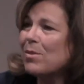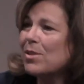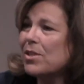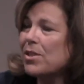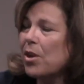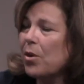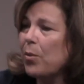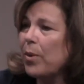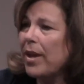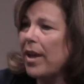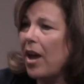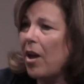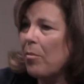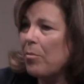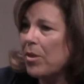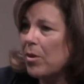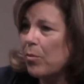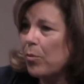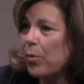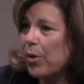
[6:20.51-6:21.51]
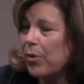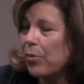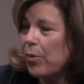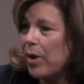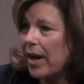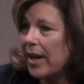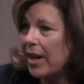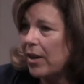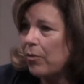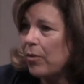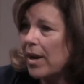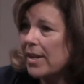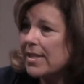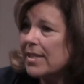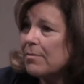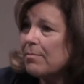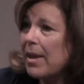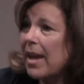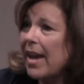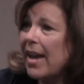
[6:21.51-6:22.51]
So we help them with writing
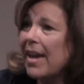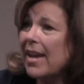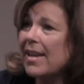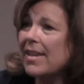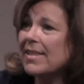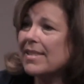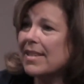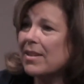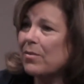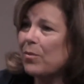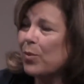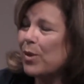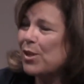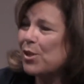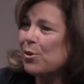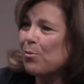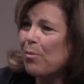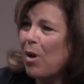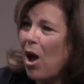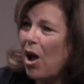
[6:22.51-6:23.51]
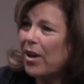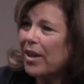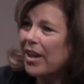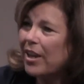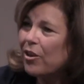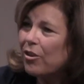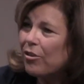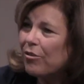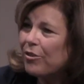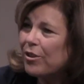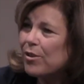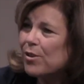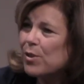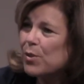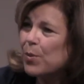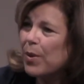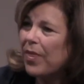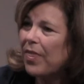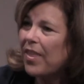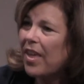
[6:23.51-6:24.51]
resumes, and we do mock
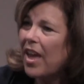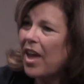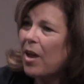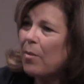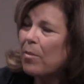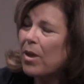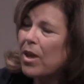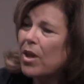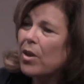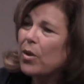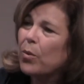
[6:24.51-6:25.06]
interviews with them.